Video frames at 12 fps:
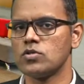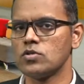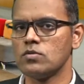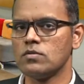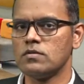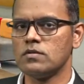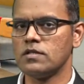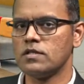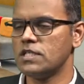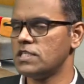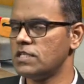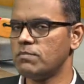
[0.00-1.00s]
to
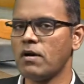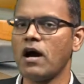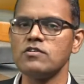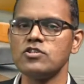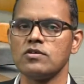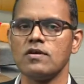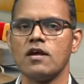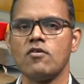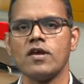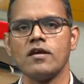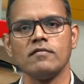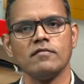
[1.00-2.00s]
the departure
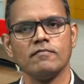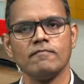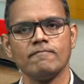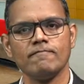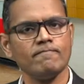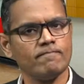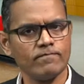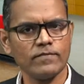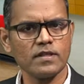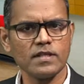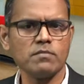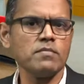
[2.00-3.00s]
area.
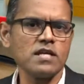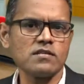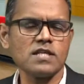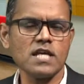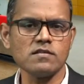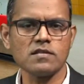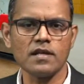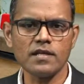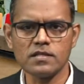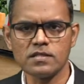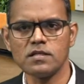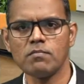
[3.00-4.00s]
That makes sense, right?
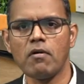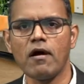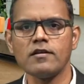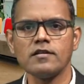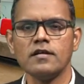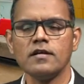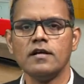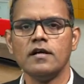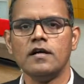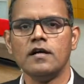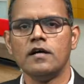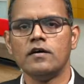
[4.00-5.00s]
Depart.
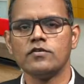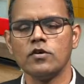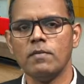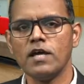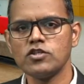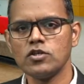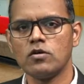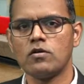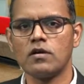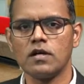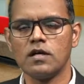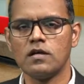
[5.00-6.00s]
So make
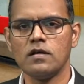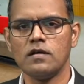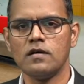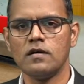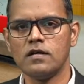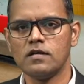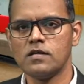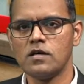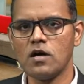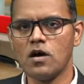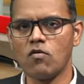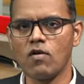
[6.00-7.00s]
sure
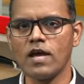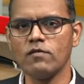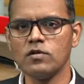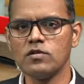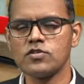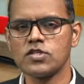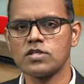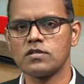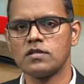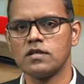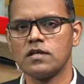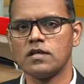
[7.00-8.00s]
arrivals
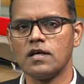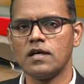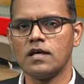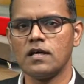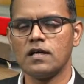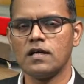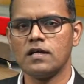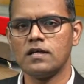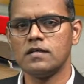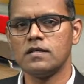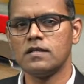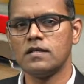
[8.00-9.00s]

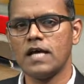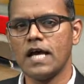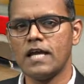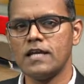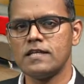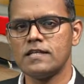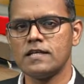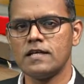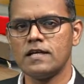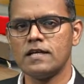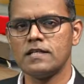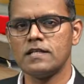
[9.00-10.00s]
and
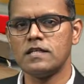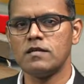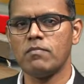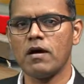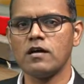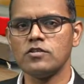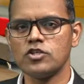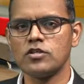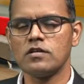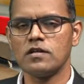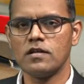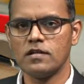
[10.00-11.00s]
the
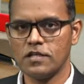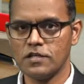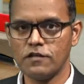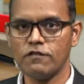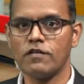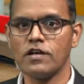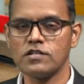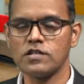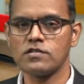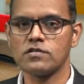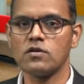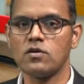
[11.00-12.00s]
departure, the
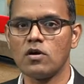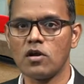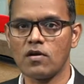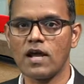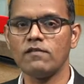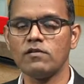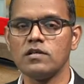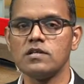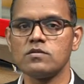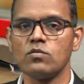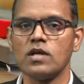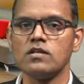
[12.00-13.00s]
differences. So arrival
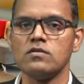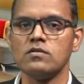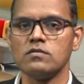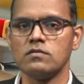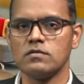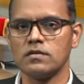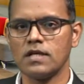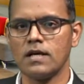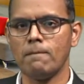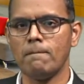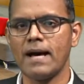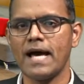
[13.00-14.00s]
is when you
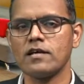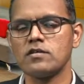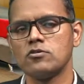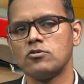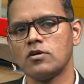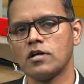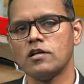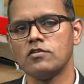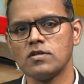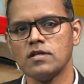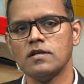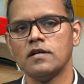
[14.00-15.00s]
come back to your
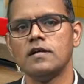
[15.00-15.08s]
country.